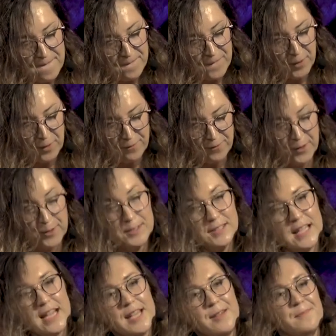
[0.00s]
For the
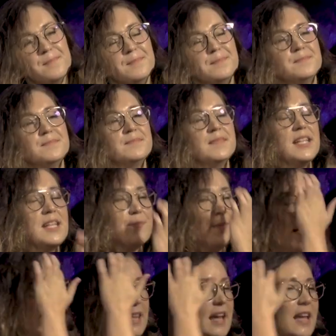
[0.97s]
first time in
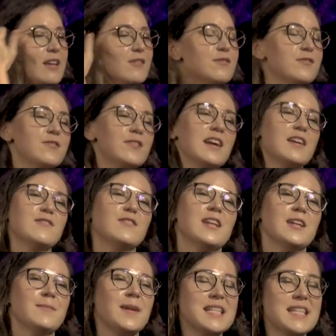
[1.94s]
my life, I feel
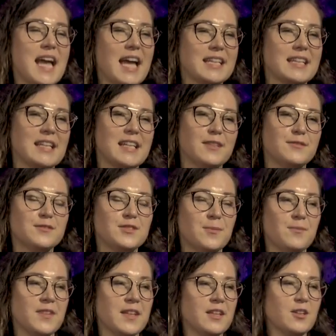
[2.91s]
like my dad and I have
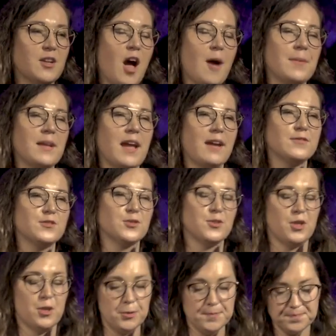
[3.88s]
something in common after
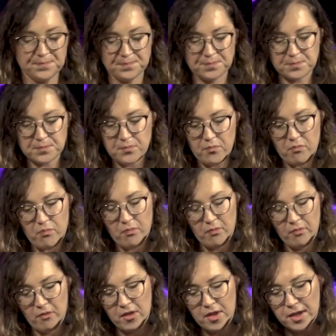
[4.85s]
all.
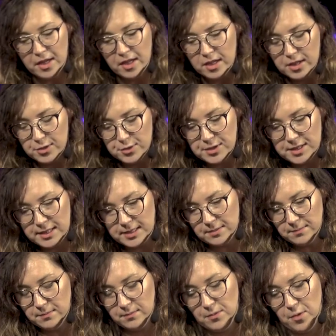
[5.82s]
You
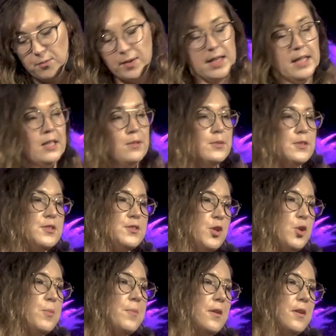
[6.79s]
see, when he was
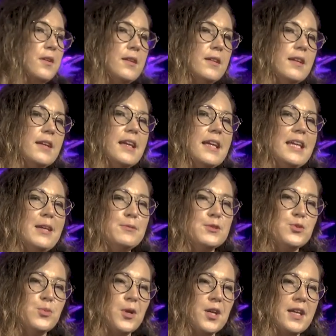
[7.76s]
sober, he
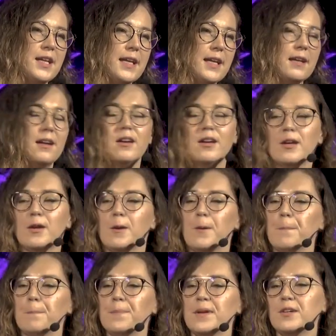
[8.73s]
was working,
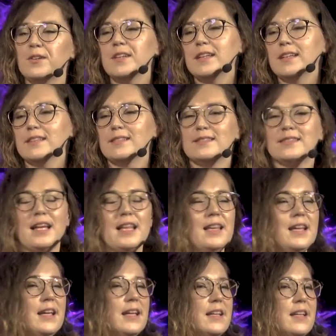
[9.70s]
building,
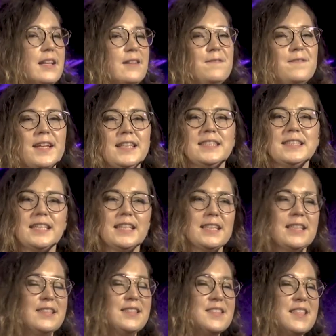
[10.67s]
selling,
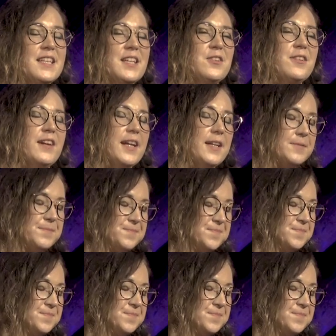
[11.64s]
inventing, tinkering.